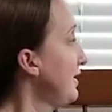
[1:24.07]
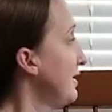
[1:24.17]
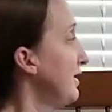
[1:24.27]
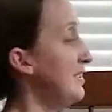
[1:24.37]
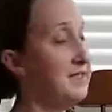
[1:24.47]

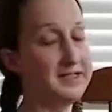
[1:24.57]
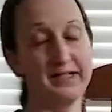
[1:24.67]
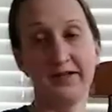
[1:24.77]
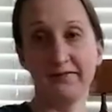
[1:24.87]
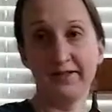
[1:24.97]
it needs to
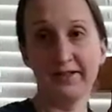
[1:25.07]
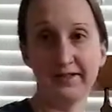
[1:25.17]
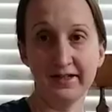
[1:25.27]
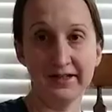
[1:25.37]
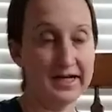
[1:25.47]
give us a
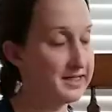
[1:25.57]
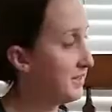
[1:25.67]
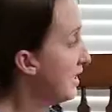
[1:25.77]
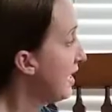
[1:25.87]
6x.